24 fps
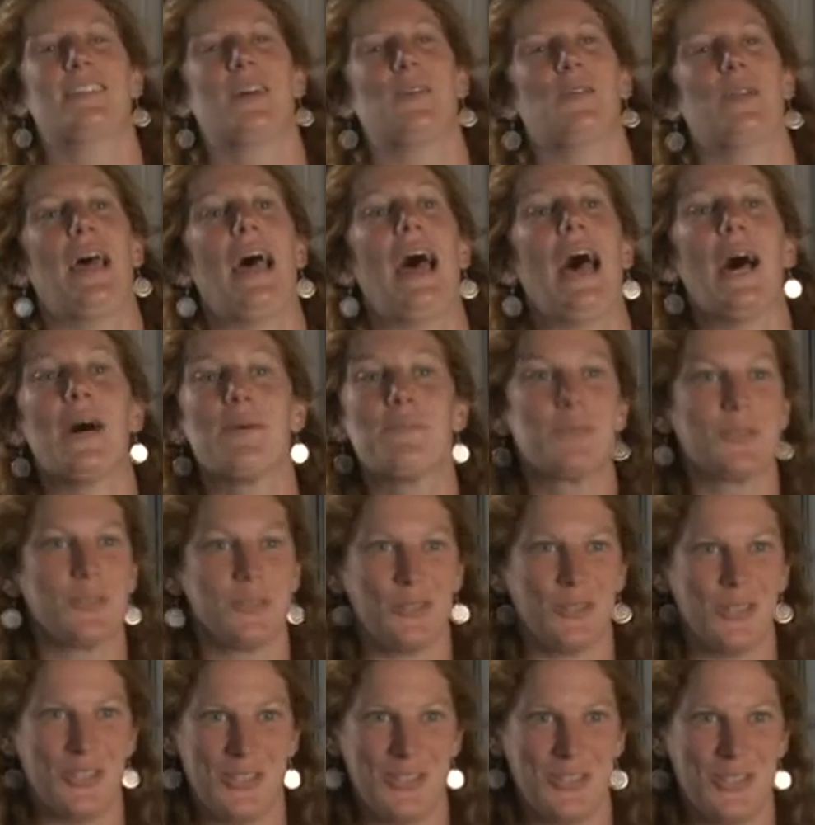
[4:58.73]
I would
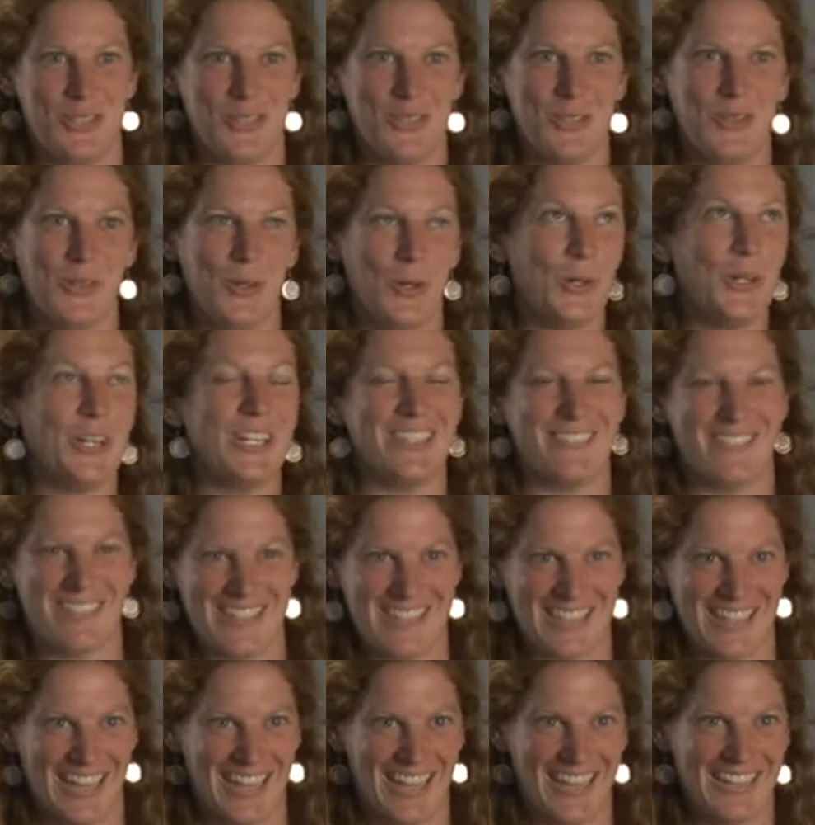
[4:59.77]
absolutely do all of
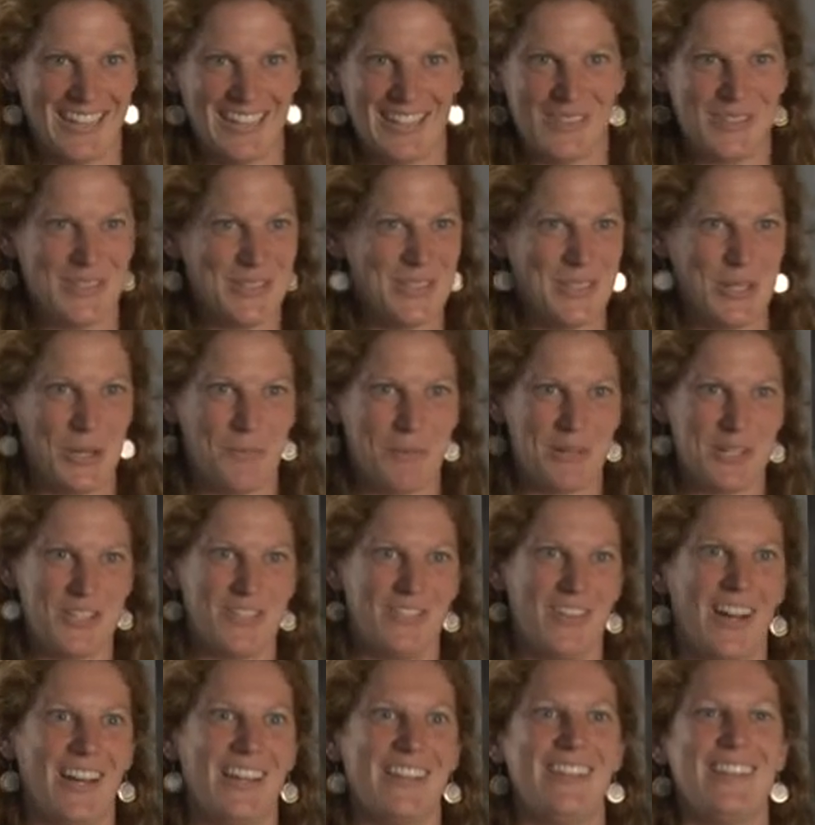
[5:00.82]
this again. It was so much
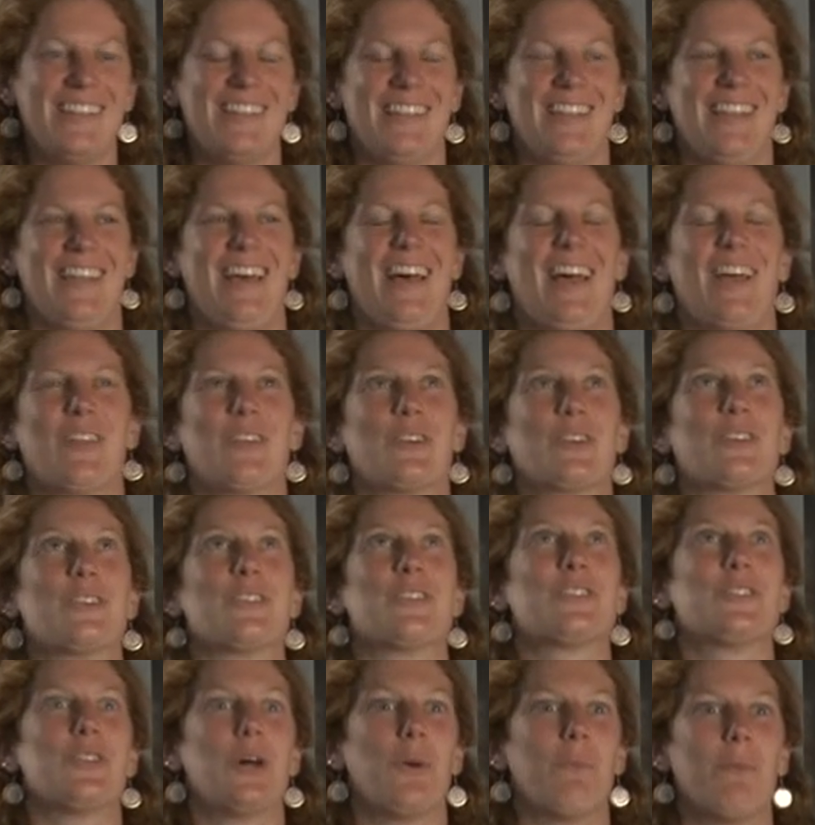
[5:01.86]
fun. I learned
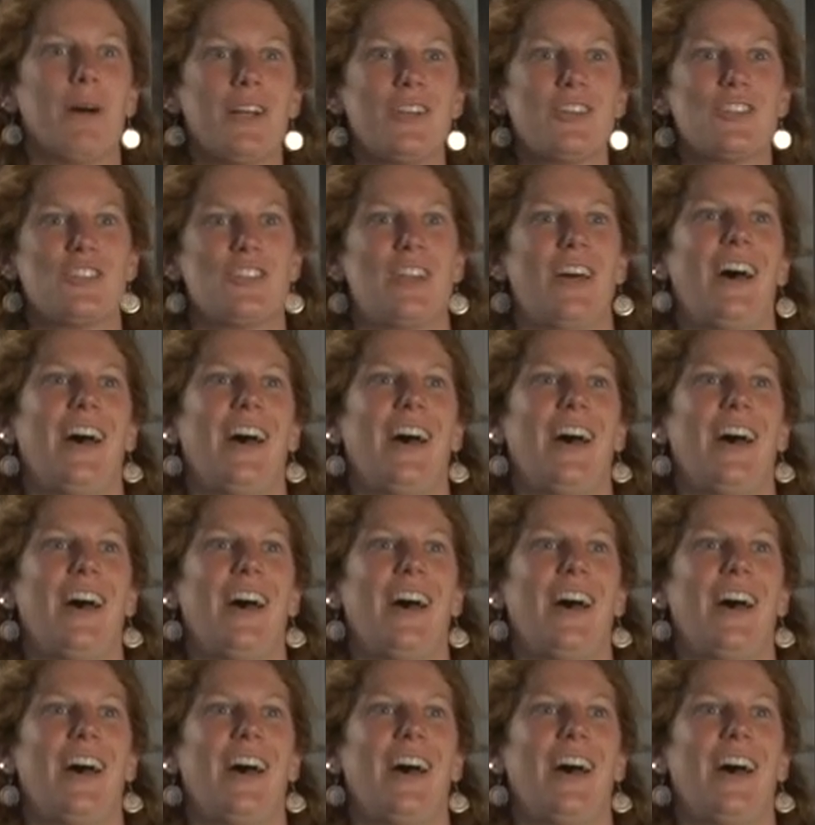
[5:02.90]
so much.